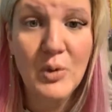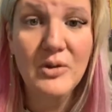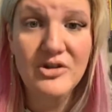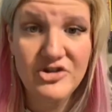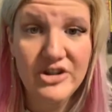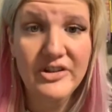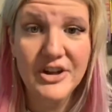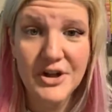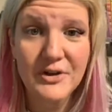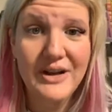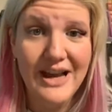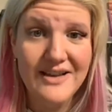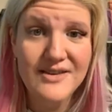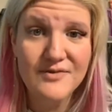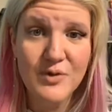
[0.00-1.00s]
she literally
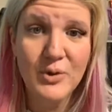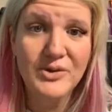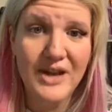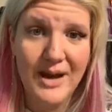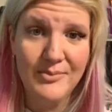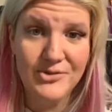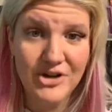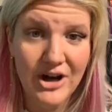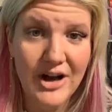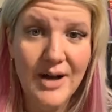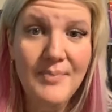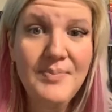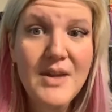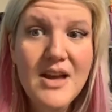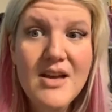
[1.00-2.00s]
has a full-time
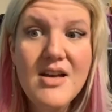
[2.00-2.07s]
job.